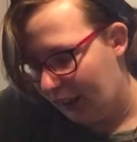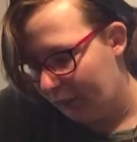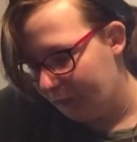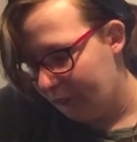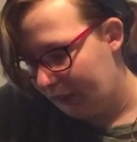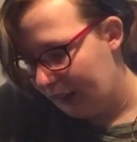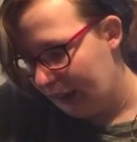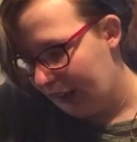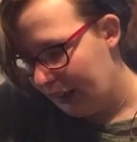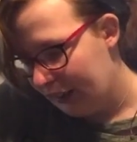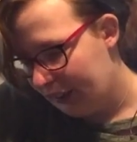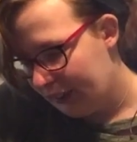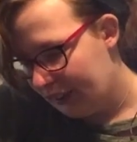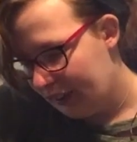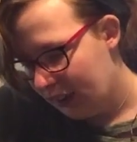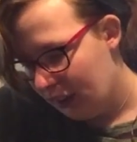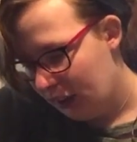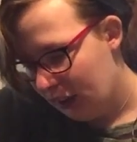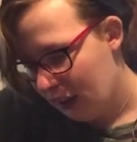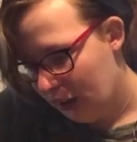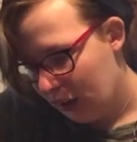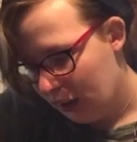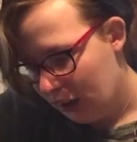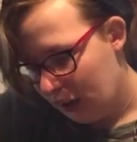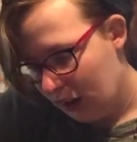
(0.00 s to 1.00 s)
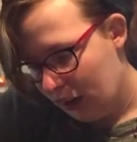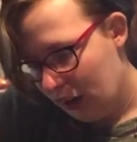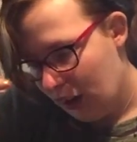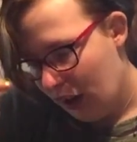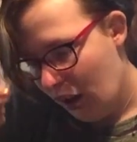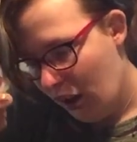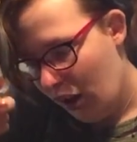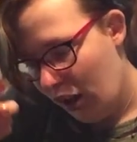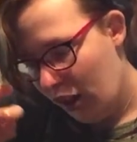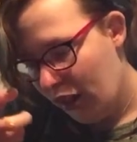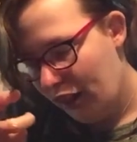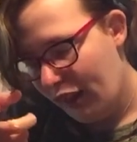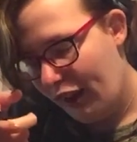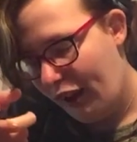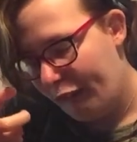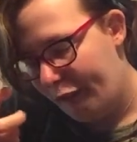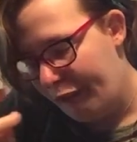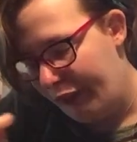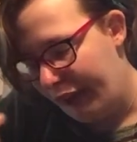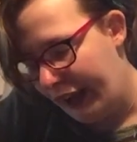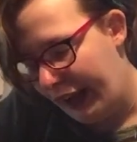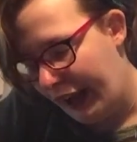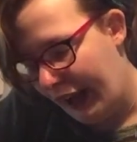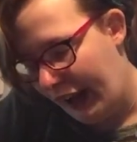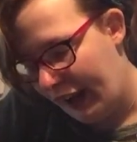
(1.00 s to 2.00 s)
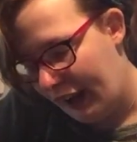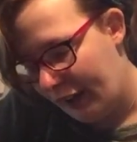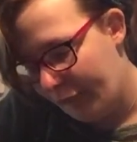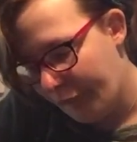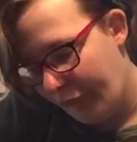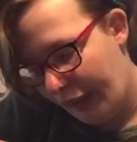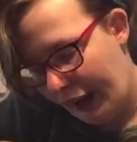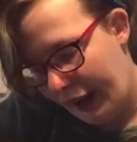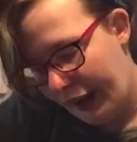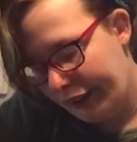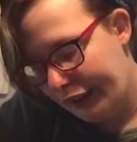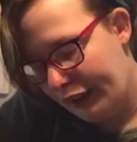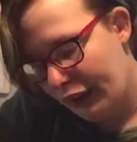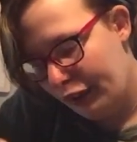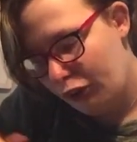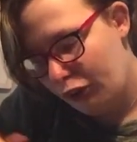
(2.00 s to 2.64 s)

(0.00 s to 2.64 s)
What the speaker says: up this lovely handbag